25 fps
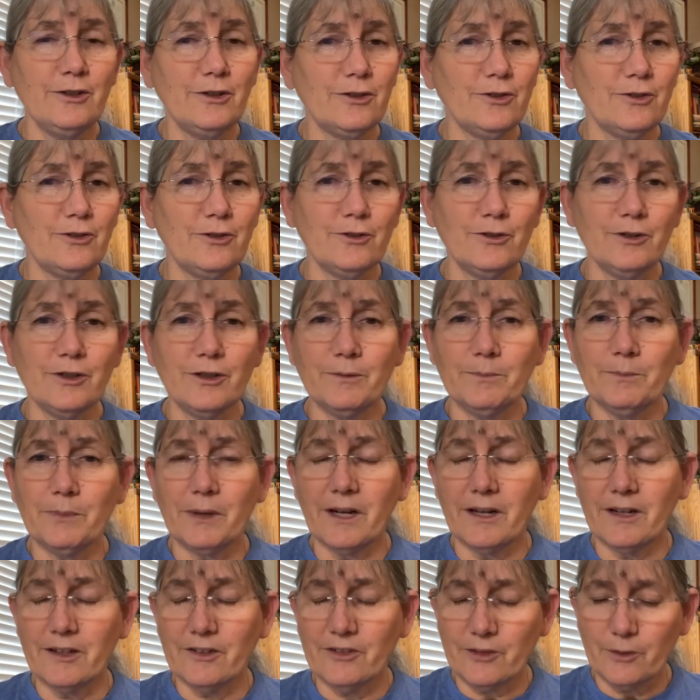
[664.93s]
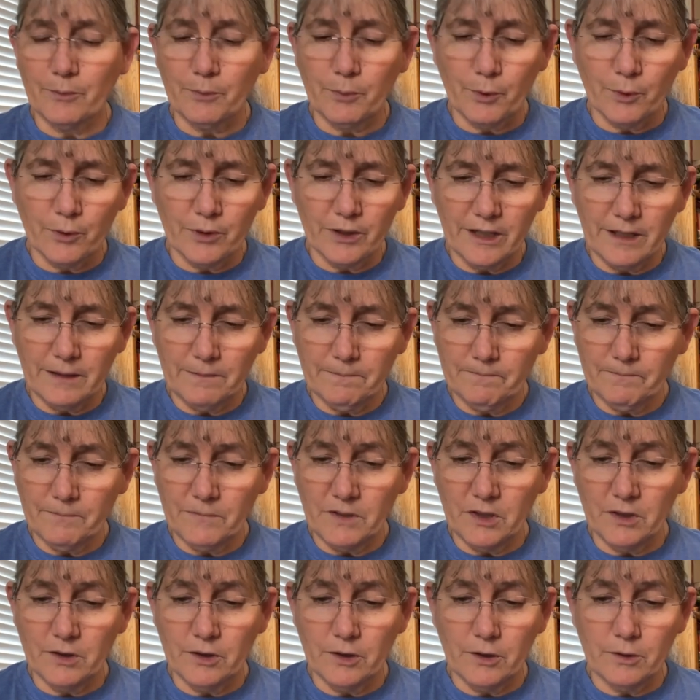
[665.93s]
can do it by supporting,
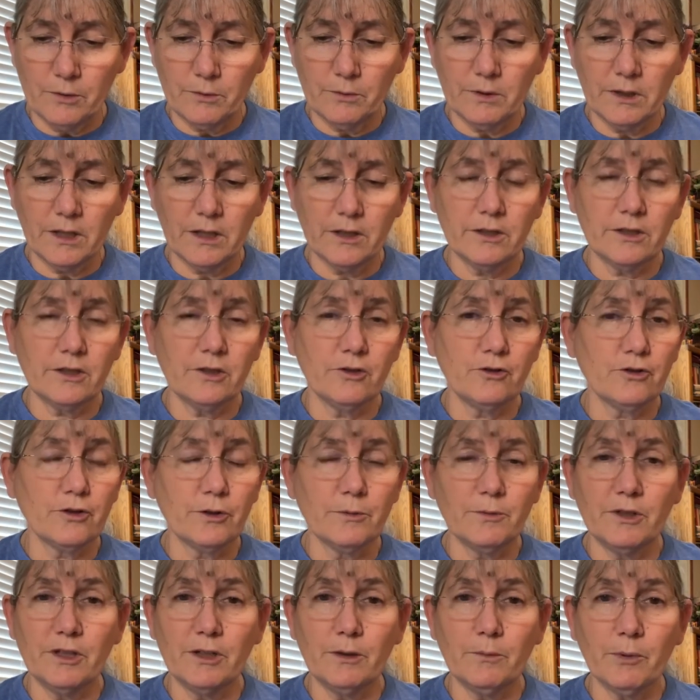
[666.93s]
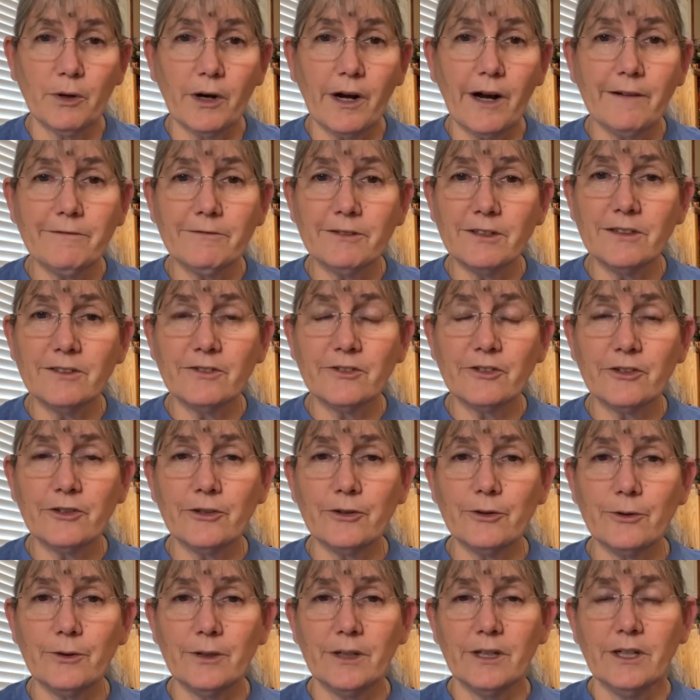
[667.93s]
contributing profits
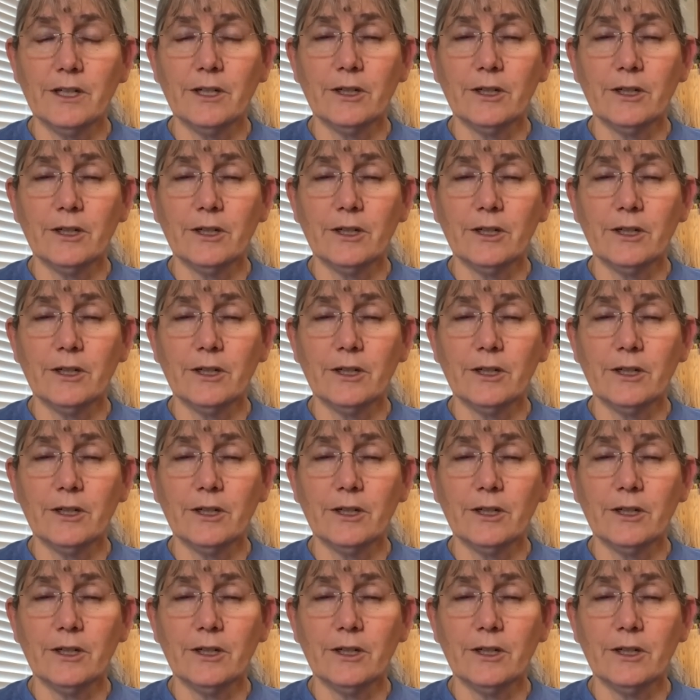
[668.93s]
to